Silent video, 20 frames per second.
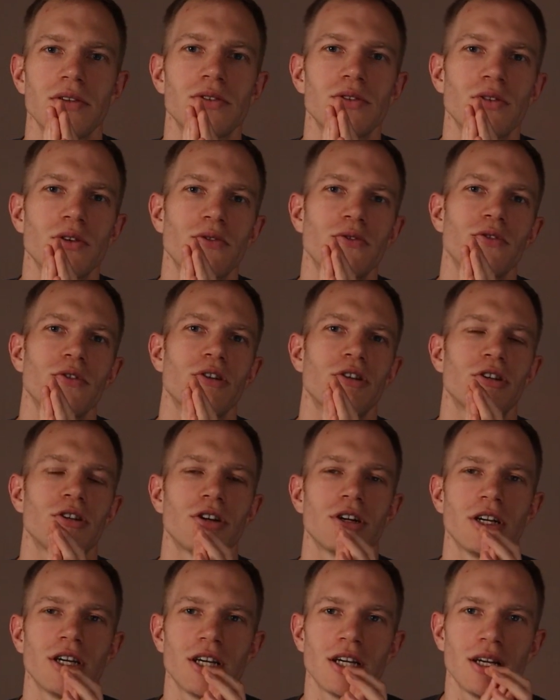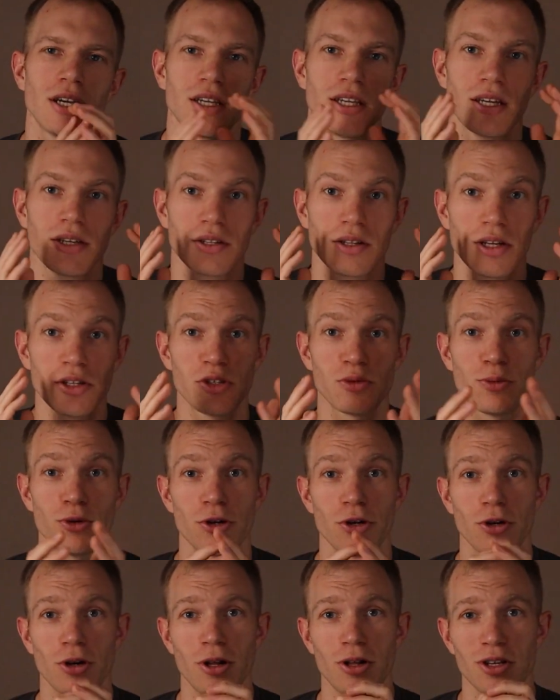so far, uh, again, Lens
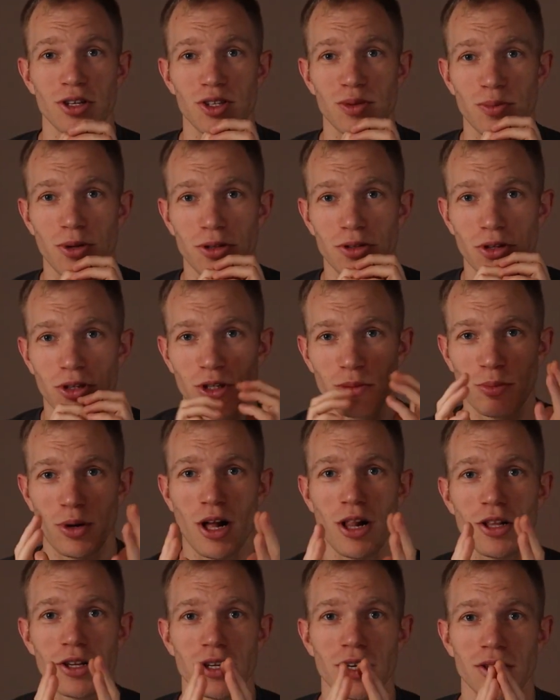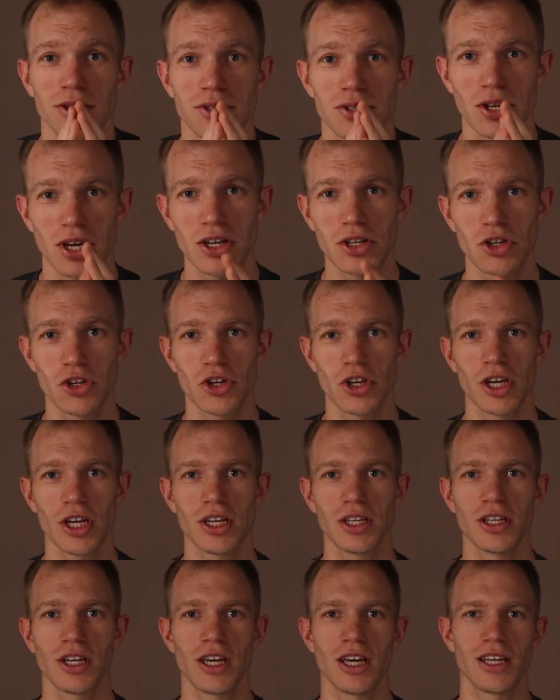Protocol is built on a Polygon
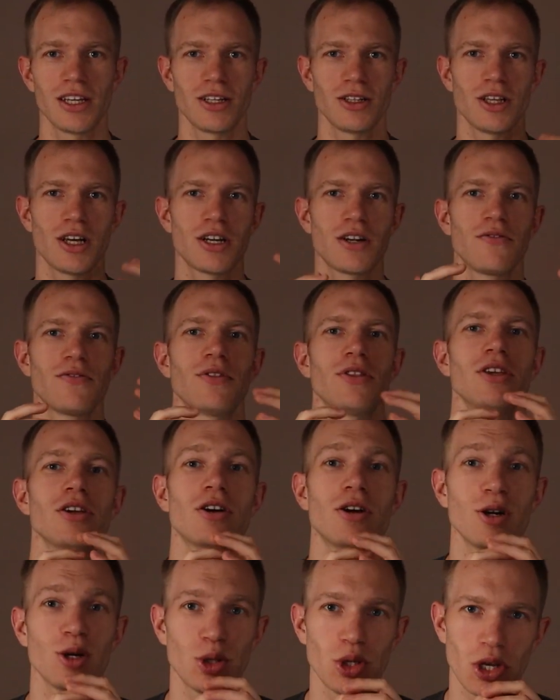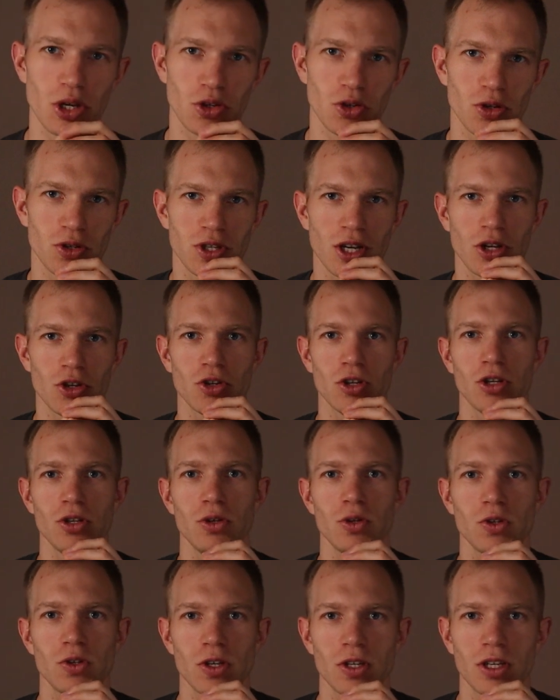sidechain and a lot of the architecture is actually
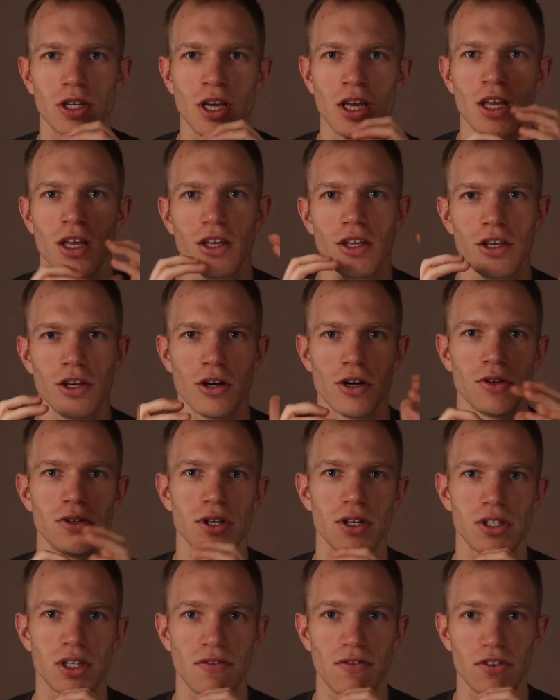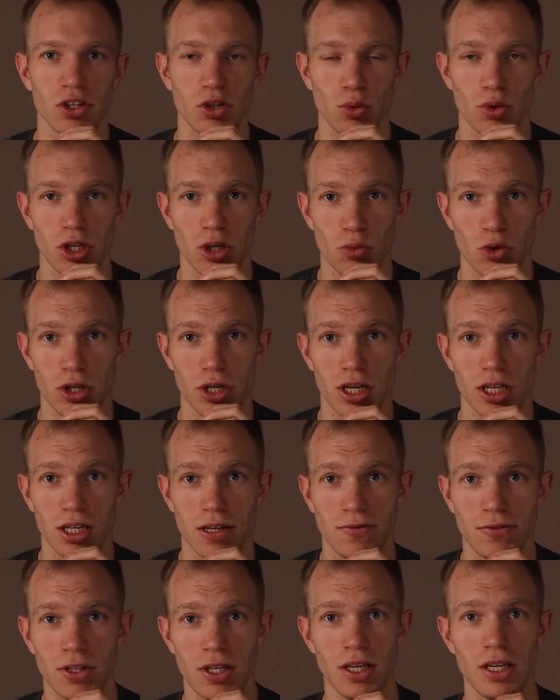using ERC721
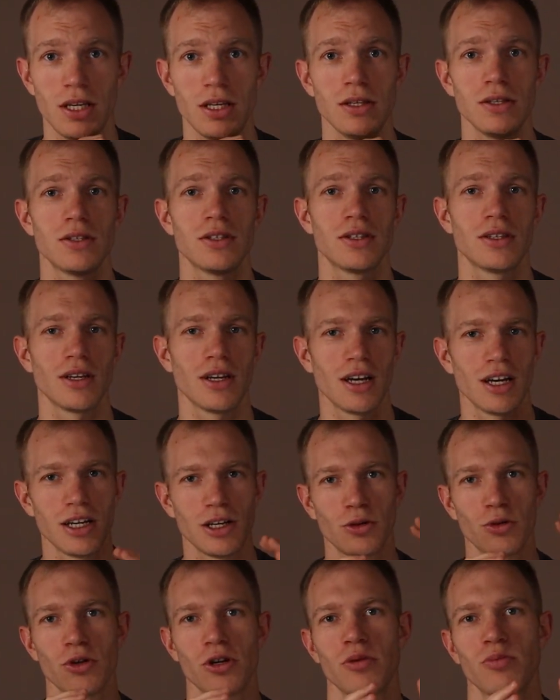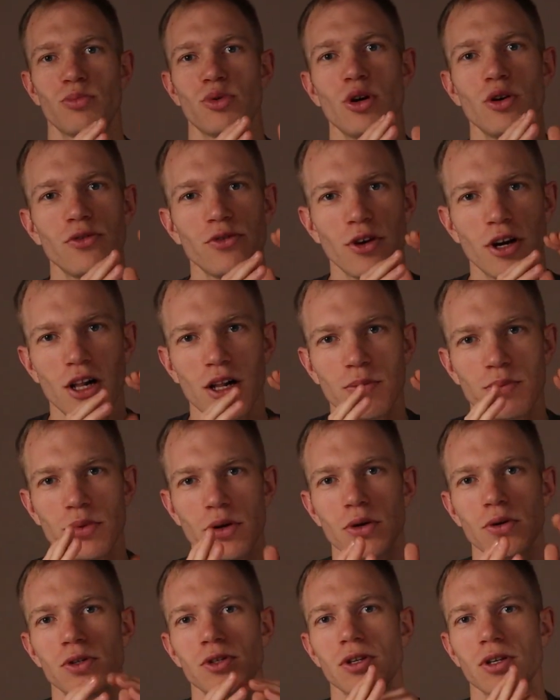NFTs, uh, including profile,
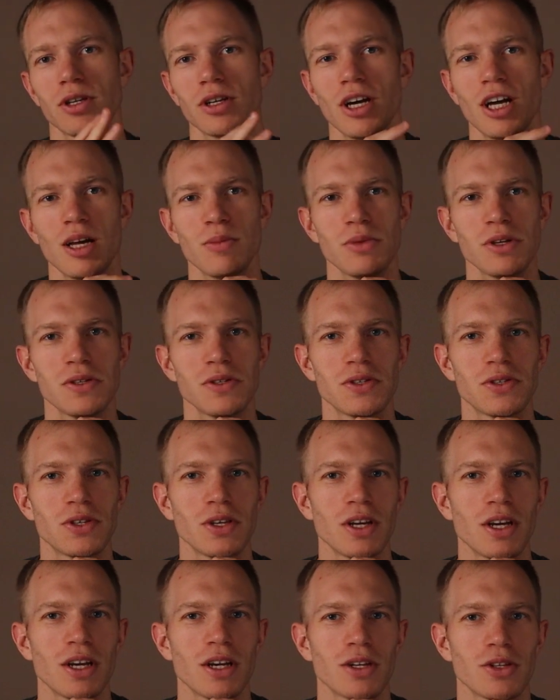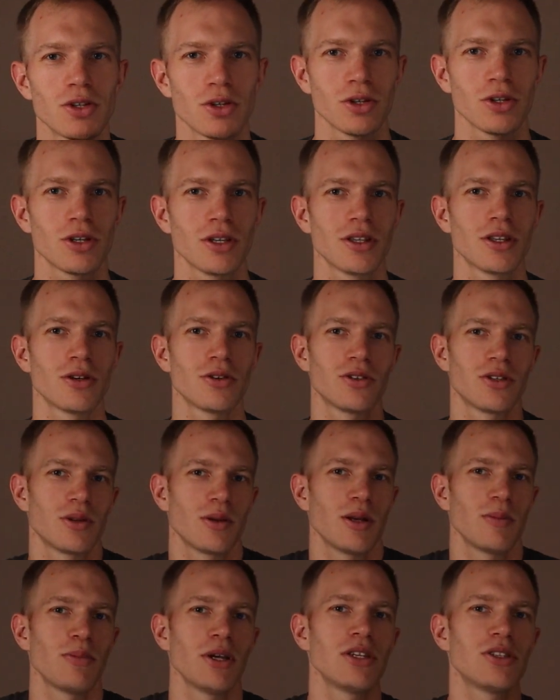posts, and comments. So there's,
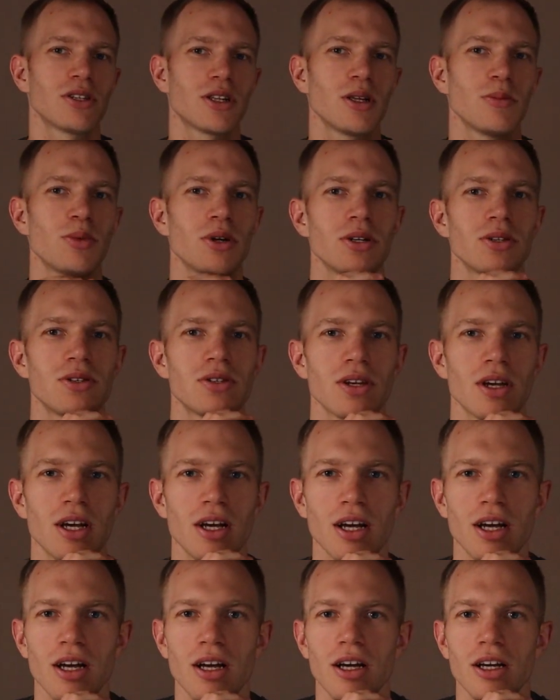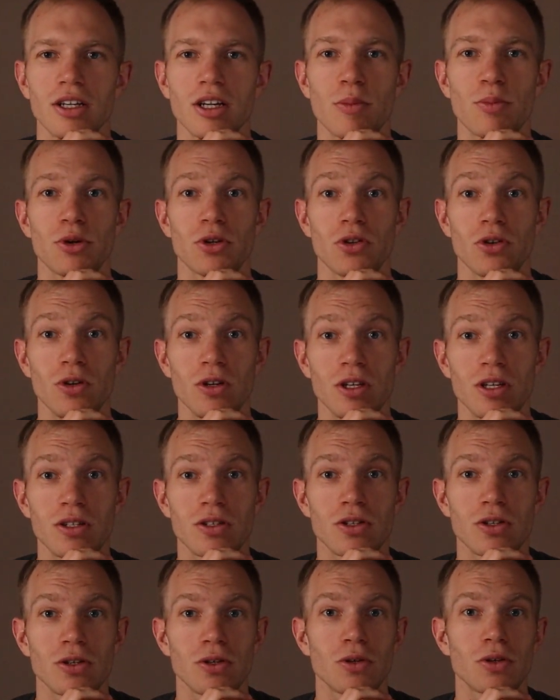it basically brings uh, an opportunity
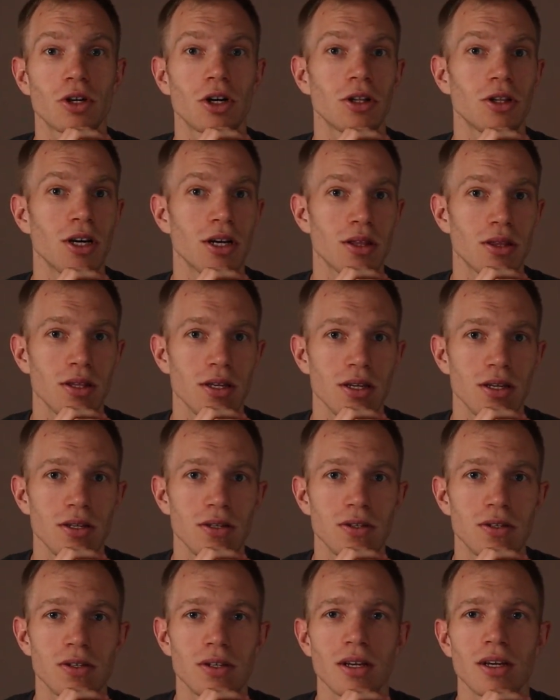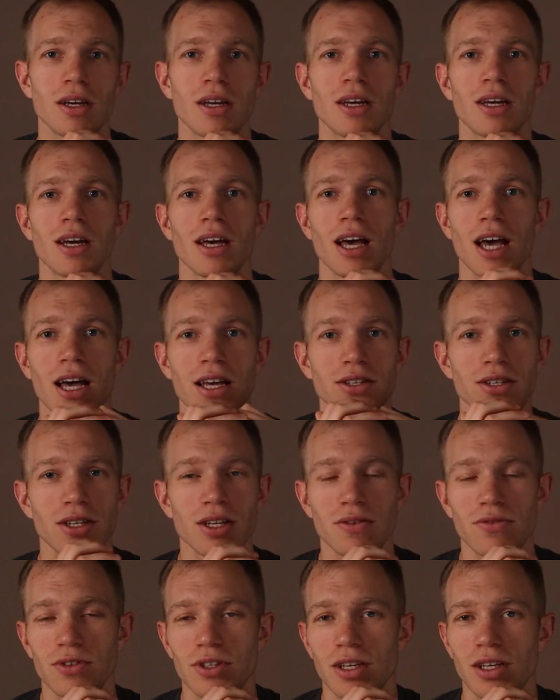to collect these as
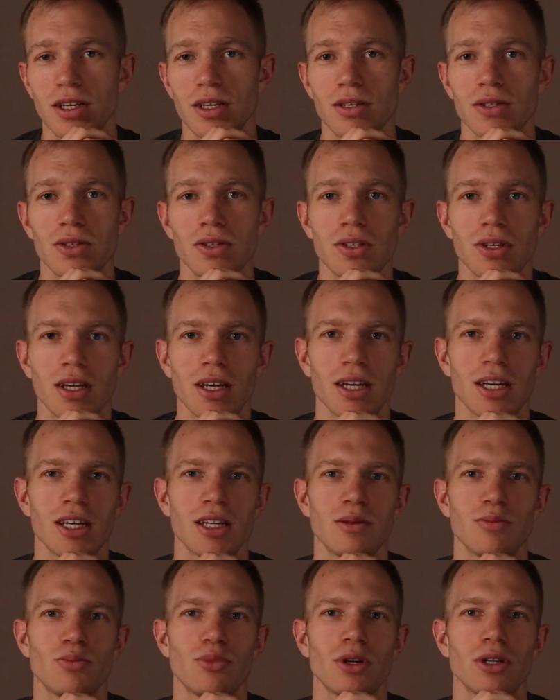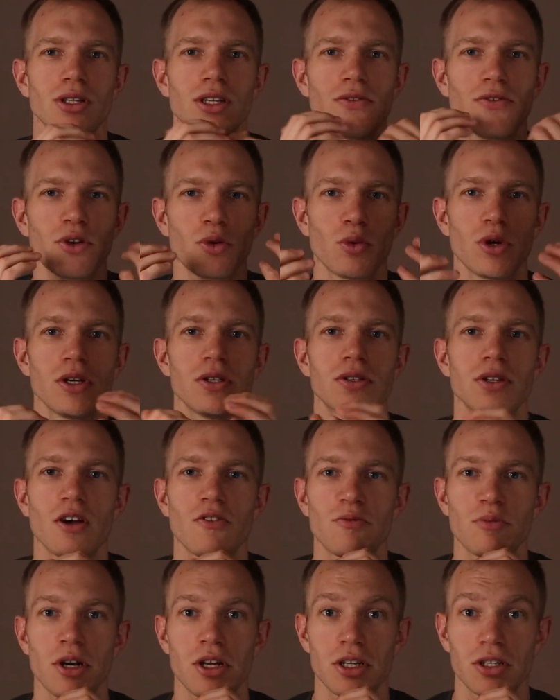NFTs and bring different ways of
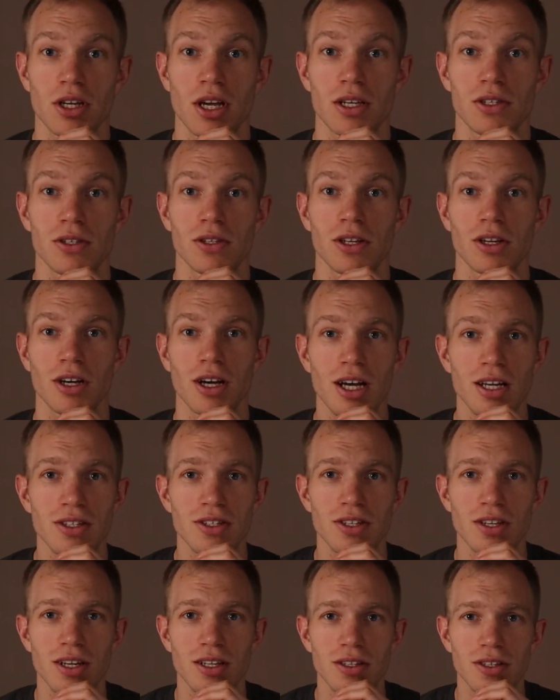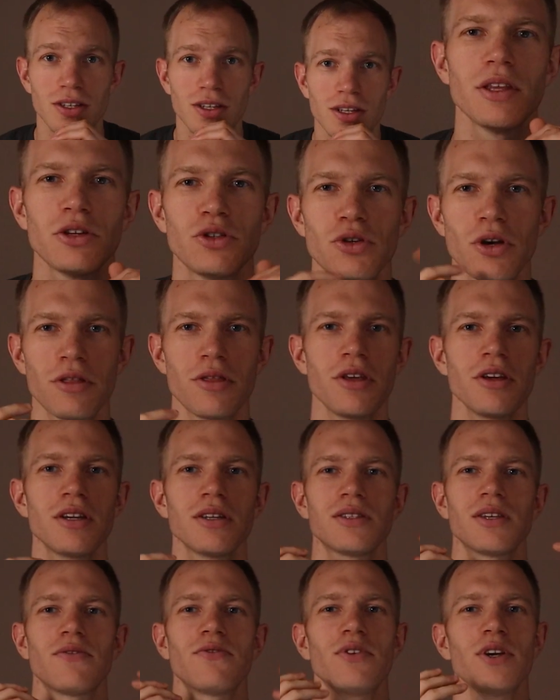monetizing the content. Now, do I think
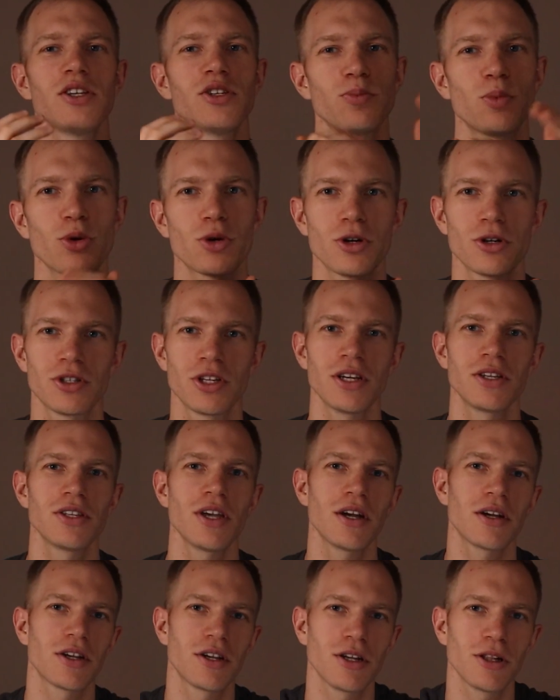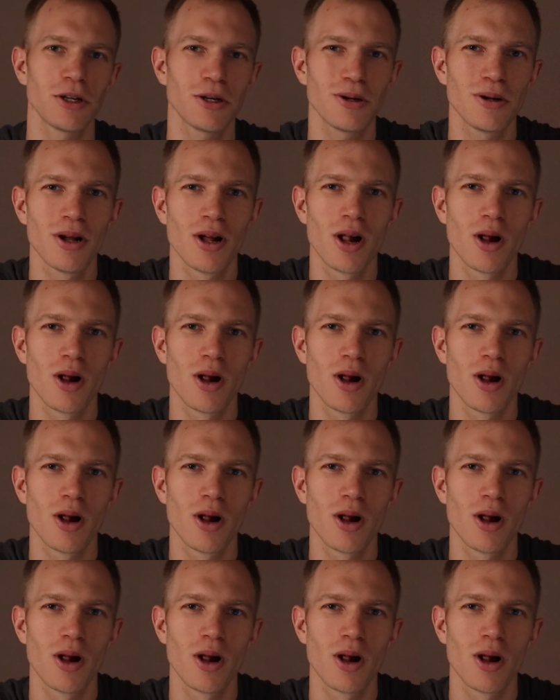it's a Facebook or TikTok killer?